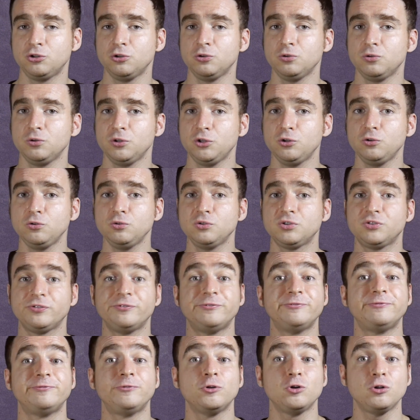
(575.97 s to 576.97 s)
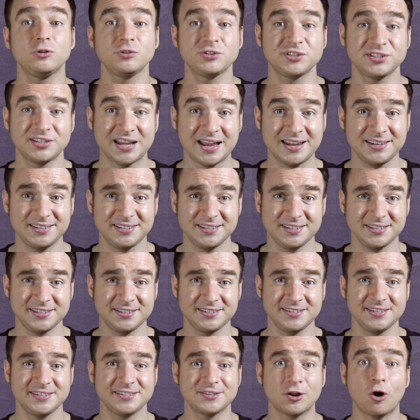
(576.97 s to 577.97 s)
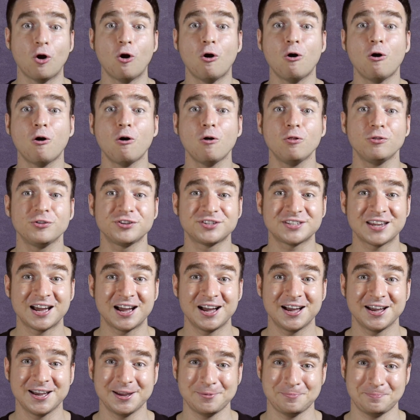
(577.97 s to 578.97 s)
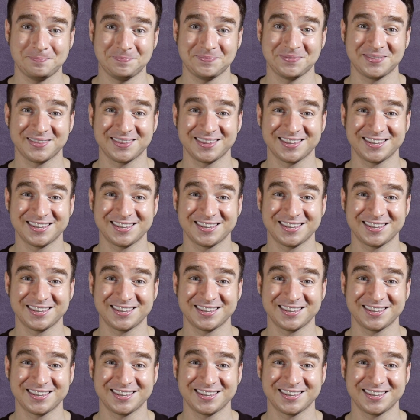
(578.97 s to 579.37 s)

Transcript: to use full sentences all the time.